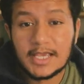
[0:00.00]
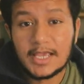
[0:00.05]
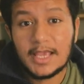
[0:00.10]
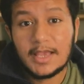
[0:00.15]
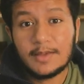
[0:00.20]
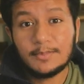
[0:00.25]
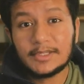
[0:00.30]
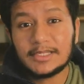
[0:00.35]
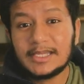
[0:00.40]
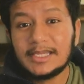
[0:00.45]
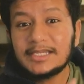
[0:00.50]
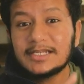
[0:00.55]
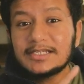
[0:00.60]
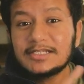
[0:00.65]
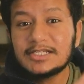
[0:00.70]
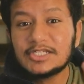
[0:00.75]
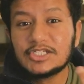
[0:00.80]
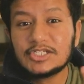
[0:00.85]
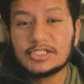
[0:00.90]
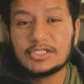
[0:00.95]
But in
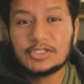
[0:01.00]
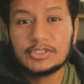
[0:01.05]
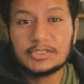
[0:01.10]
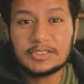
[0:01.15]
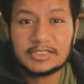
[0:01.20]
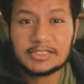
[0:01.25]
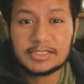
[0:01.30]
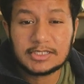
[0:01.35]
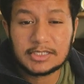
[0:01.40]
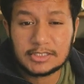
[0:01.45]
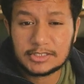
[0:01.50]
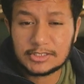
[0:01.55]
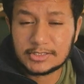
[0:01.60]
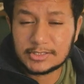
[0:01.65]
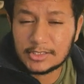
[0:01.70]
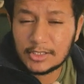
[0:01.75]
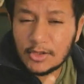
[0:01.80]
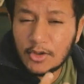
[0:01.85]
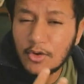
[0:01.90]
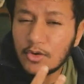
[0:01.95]
addition to this
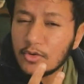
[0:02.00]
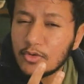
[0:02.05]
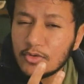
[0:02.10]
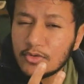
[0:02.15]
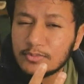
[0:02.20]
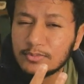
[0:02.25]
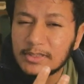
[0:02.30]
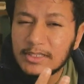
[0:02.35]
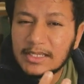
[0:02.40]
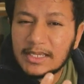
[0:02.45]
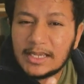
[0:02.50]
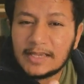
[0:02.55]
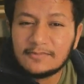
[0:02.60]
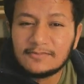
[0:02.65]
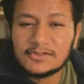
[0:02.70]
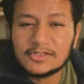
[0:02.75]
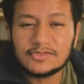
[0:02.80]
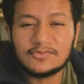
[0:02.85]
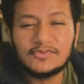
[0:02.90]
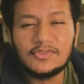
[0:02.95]
slowed
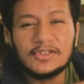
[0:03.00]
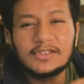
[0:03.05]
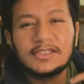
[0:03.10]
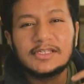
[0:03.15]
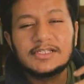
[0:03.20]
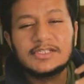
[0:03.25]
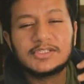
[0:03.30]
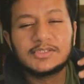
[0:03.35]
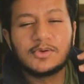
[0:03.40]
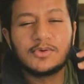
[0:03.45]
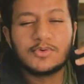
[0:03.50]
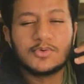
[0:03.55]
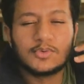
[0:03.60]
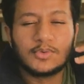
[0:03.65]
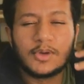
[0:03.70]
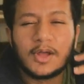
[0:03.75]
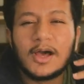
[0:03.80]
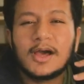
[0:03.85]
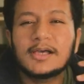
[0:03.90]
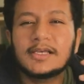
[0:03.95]
behaviors, feeling so
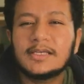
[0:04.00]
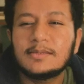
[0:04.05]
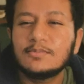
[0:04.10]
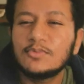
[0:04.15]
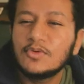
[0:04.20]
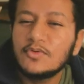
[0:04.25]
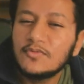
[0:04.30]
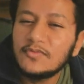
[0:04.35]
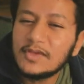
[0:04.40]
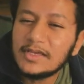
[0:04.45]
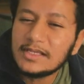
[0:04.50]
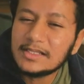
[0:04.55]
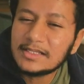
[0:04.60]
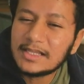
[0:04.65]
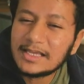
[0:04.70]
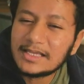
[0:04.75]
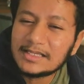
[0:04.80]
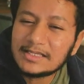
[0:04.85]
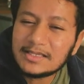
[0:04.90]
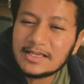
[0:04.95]
groggy, moving
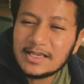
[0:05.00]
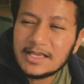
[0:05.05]
like